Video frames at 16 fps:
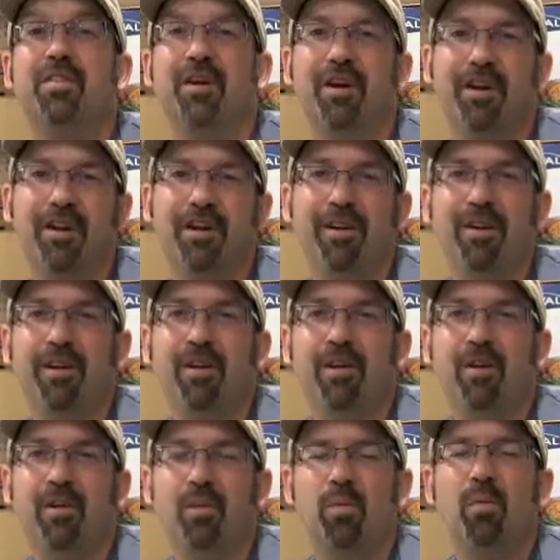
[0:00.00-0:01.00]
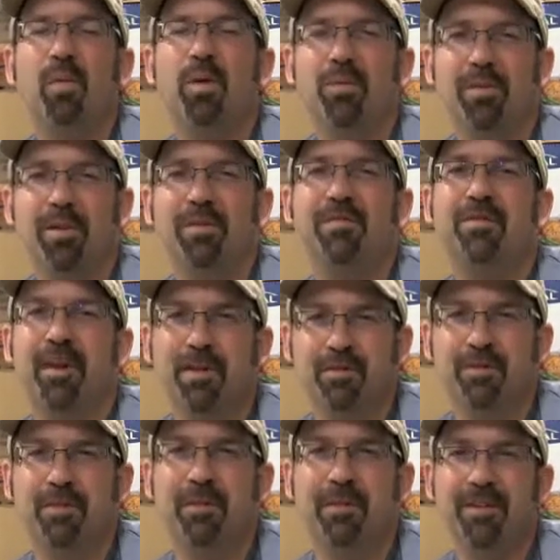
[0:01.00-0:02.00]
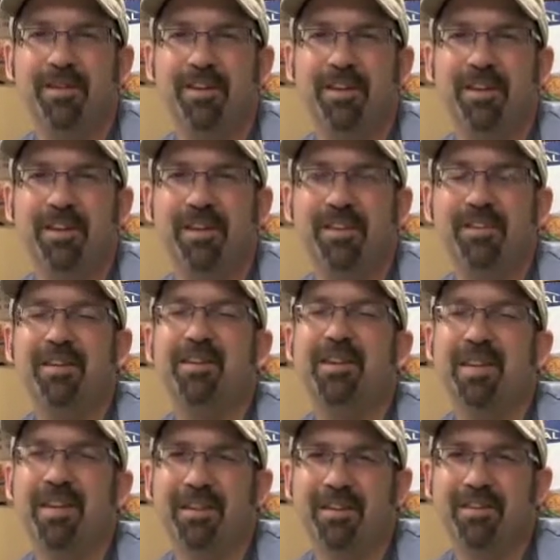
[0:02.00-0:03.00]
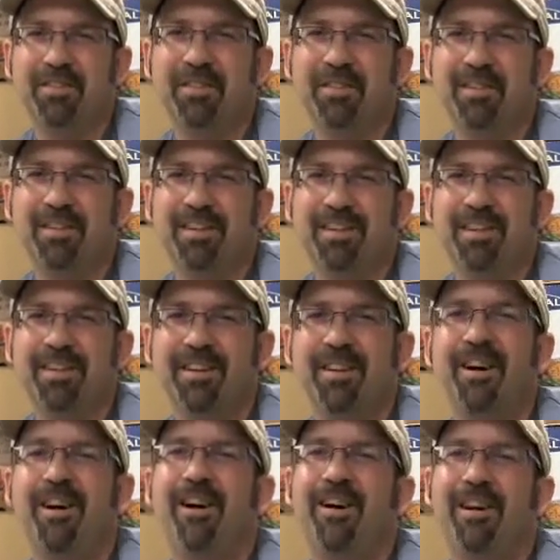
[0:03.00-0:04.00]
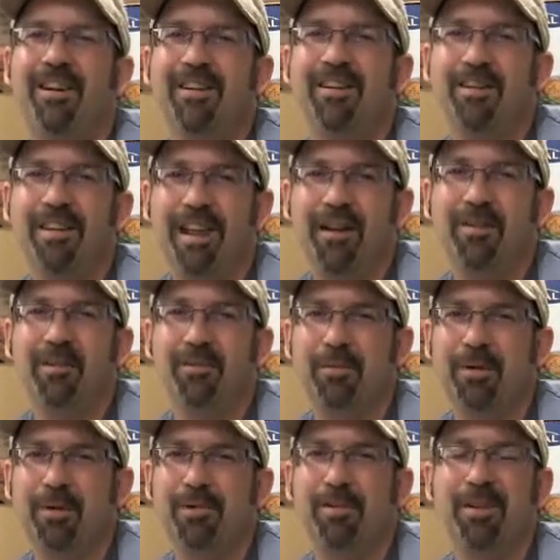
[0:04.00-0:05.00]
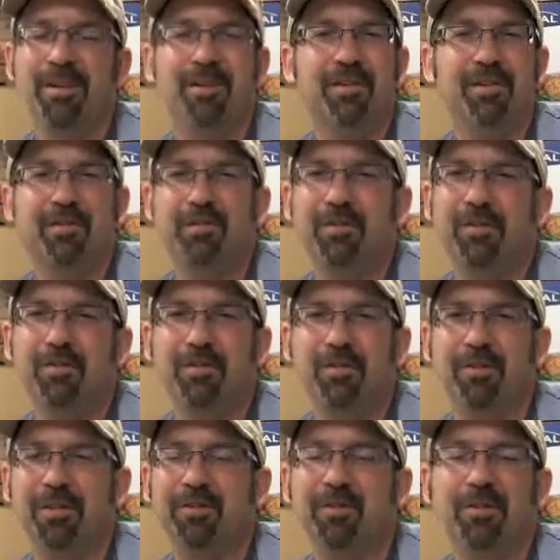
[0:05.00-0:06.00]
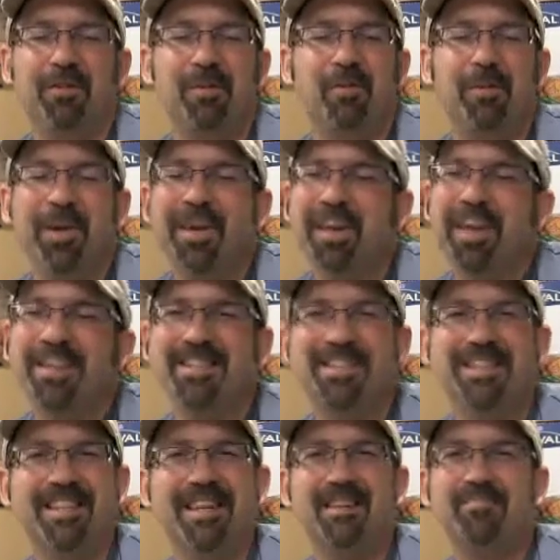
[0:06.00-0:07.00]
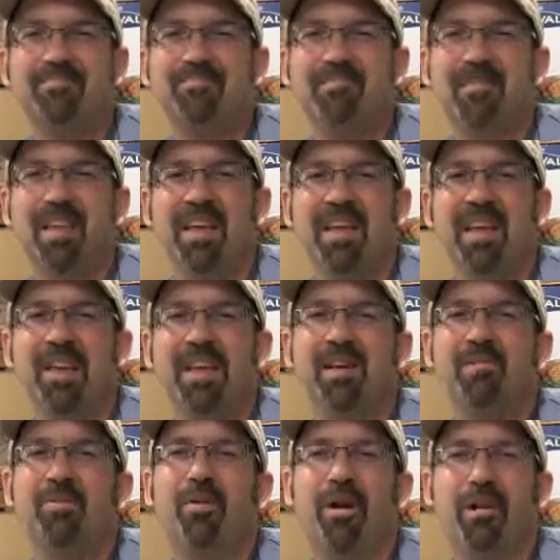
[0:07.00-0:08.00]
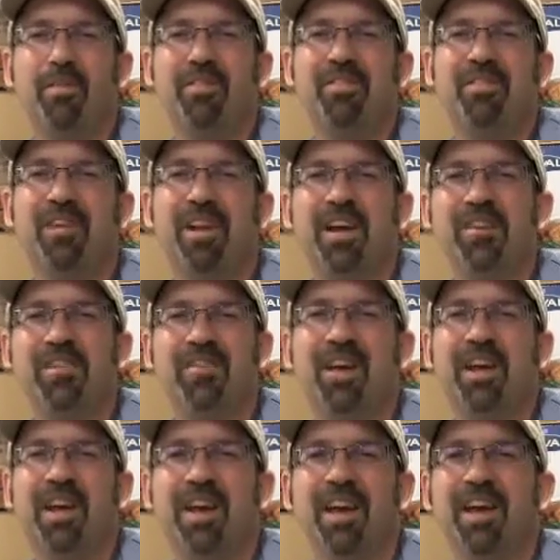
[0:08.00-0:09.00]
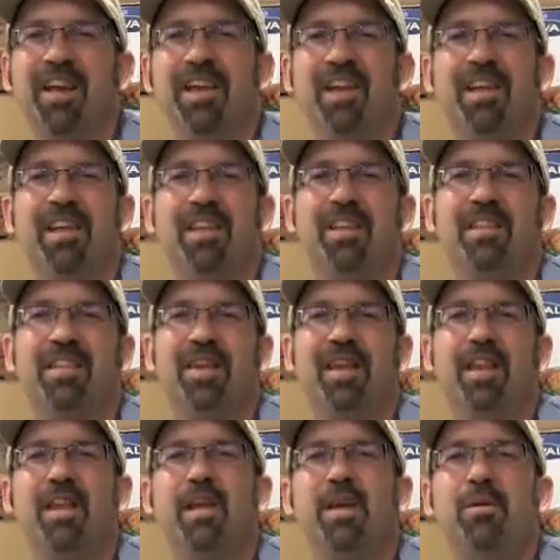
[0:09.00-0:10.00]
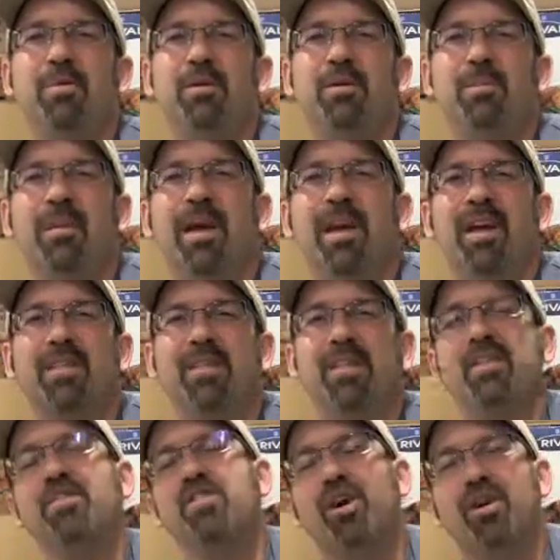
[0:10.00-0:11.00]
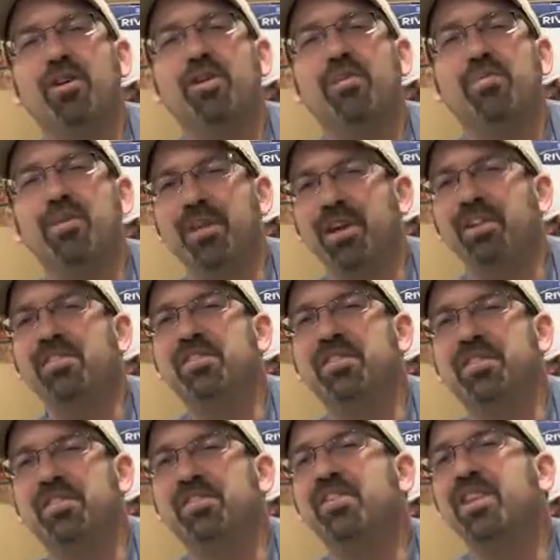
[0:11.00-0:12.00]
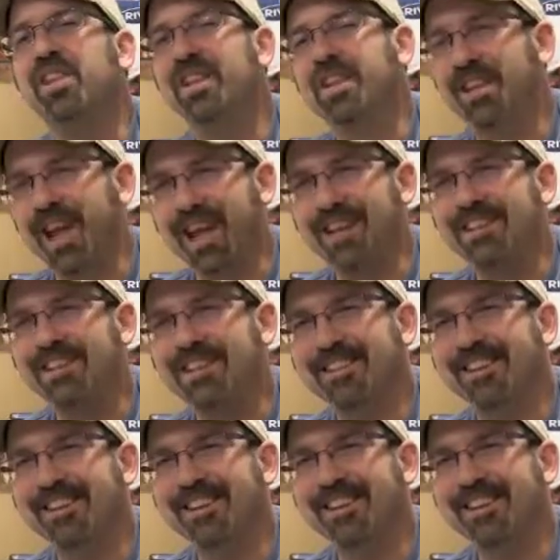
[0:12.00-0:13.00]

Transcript: far will be faithful to lead us on down the road into the future, even though we can't see it. He promised in Isaiah that he would make the dark places light.